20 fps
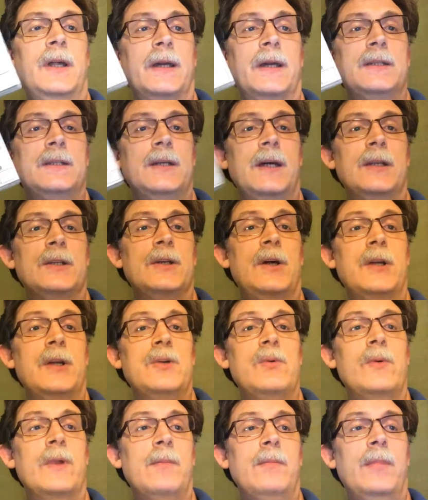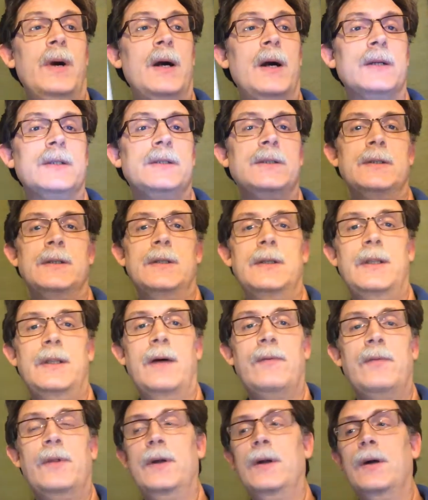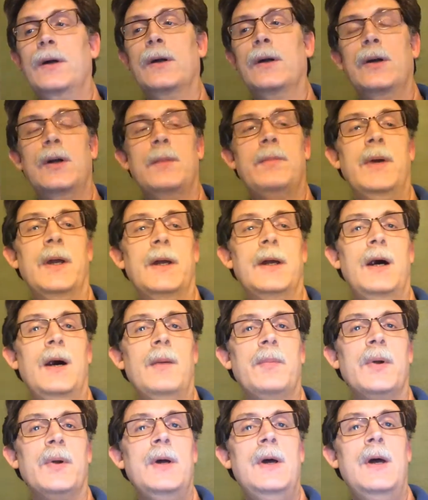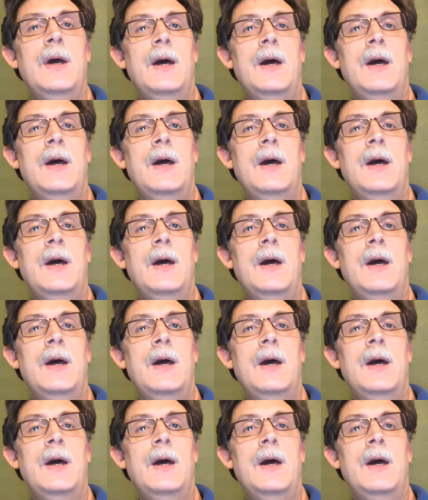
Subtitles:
like I said, it's only 20 bucks. Definitely a good pickup.